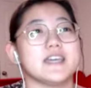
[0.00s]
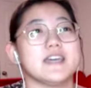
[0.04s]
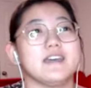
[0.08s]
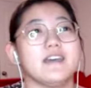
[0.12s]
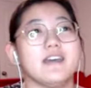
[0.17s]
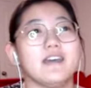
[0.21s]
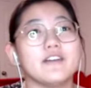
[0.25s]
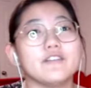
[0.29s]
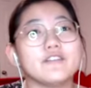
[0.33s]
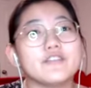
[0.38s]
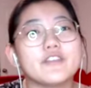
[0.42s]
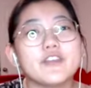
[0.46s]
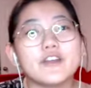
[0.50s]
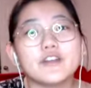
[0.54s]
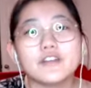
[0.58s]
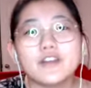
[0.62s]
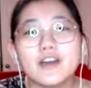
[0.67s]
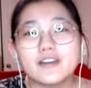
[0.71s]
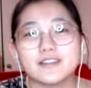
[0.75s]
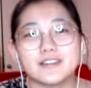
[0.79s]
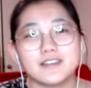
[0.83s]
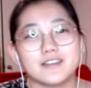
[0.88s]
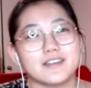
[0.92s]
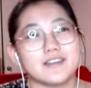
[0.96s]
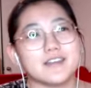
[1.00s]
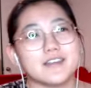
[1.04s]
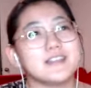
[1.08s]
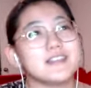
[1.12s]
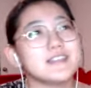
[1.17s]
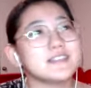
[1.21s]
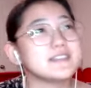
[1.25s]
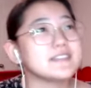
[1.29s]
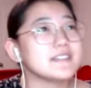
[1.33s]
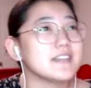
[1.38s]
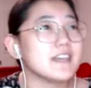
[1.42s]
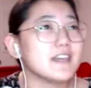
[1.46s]
if they're not in
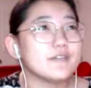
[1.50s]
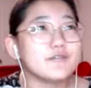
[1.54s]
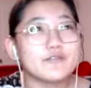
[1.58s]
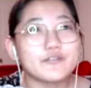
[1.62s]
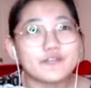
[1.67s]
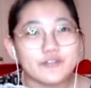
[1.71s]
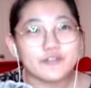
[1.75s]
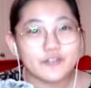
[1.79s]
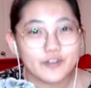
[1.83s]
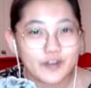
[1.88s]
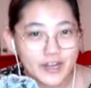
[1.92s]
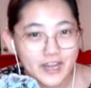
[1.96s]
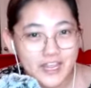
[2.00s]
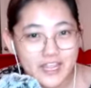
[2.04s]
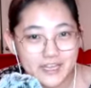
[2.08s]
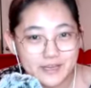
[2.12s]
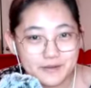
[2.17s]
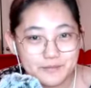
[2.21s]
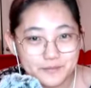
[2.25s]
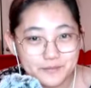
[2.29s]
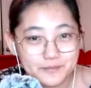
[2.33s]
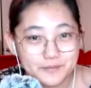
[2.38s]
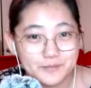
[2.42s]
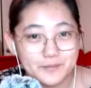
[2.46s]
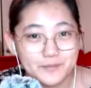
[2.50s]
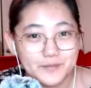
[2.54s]
the same frame?